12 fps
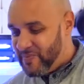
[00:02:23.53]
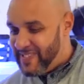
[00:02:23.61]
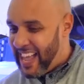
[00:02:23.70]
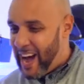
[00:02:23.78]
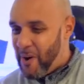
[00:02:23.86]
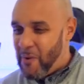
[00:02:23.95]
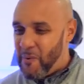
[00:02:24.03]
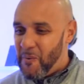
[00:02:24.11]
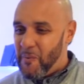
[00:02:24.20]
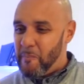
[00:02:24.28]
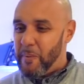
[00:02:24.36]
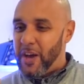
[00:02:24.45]
Now,
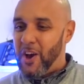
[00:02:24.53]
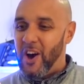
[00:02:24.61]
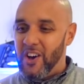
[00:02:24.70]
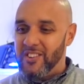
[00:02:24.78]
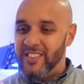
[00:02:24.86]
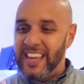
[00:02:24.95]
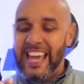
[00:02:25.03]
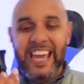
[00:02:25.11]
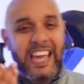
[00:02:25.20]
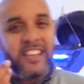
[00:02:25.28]
because it